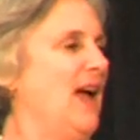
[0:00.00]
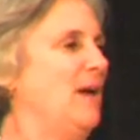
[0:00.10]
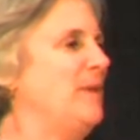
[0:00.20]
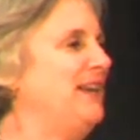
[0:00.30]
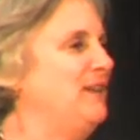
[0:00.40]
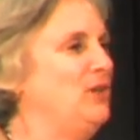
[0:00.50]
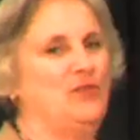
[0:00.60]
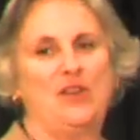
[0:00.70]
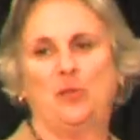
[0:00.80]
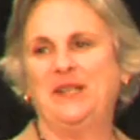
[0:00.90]
How many of you
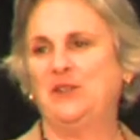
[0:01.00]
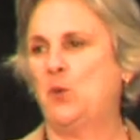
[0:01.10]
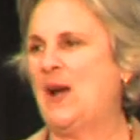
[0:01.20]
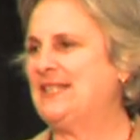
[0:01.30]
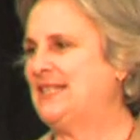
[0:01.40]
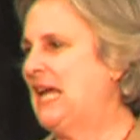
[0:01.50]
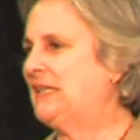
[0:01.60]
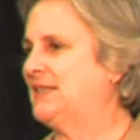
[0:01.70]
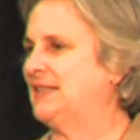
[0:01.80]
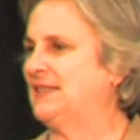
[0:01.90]
have ever been to West
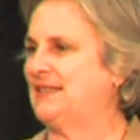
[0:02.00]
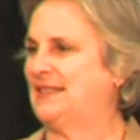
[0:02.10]
Texas?